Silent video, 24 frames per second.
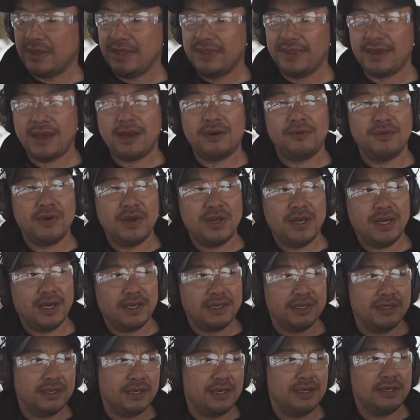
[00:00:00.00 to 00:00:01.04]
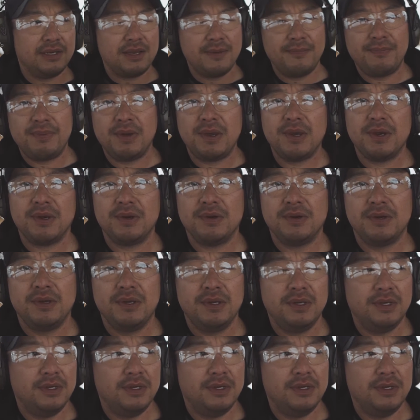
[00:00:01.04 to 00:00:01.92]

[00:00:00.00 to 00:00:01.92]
and that way I can kind of compare